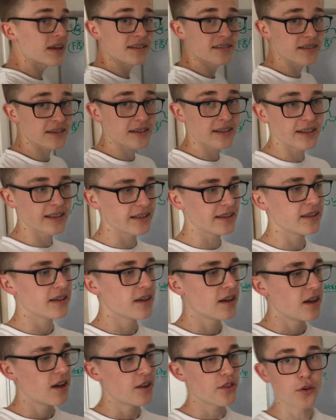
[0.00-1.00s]
basically,
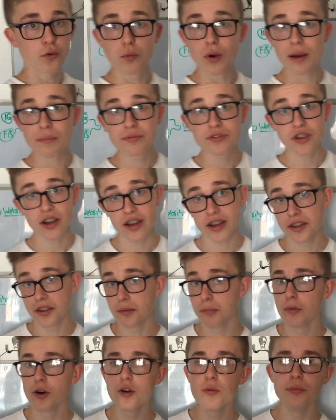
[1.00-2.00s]
the website at
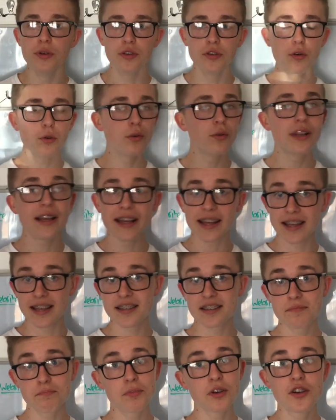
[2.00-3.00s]
the moment, all it
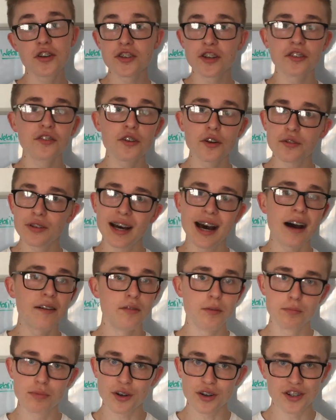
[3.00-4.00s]
is, because I don't have
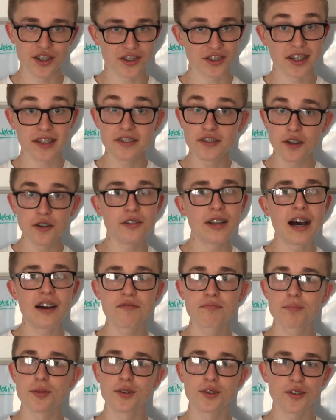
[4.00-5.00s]
a product, I don't
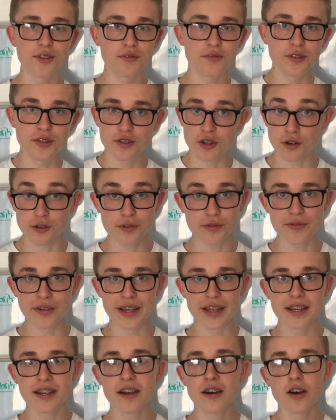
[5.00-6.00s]
have product
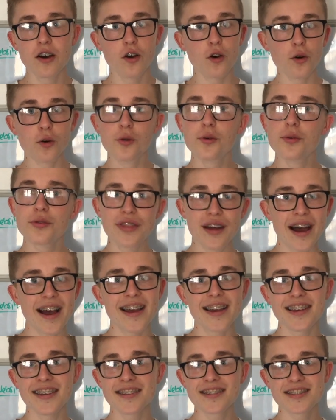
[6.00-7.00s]
photography, all
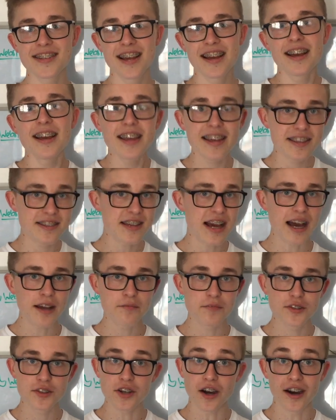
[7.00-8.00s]
that is
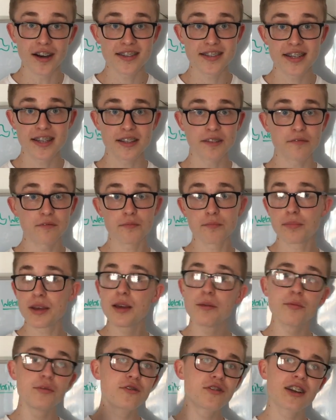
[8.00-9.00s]
advertising
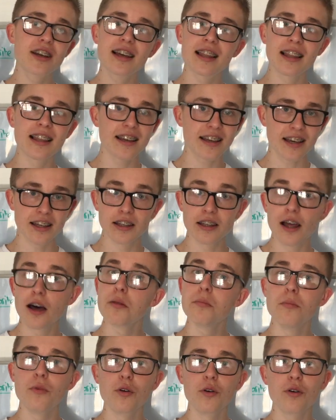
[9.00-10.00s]
people to click and
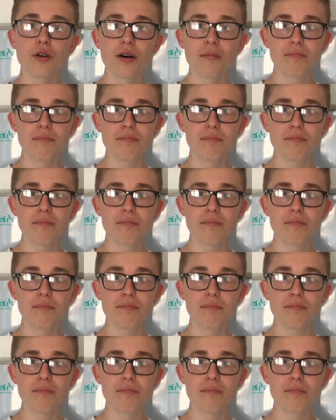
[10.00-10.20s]
learn more